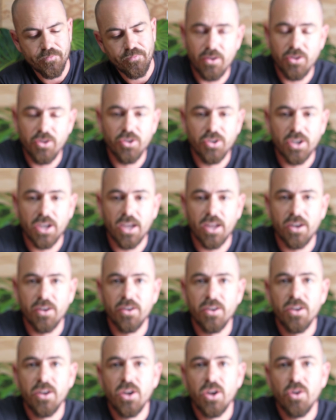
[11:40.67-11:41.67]
you
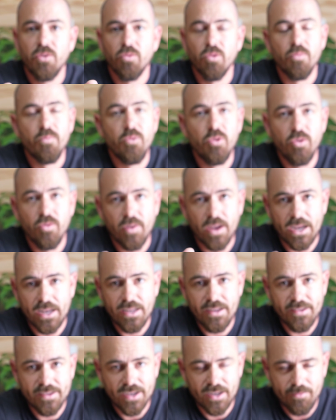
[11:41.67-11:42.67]
can remove
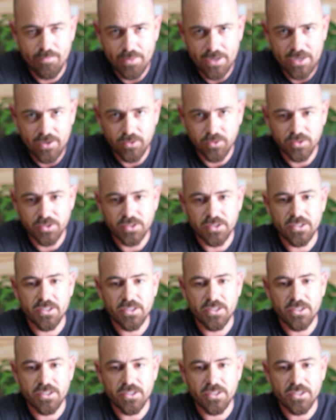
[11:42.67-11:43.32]
any dead beetles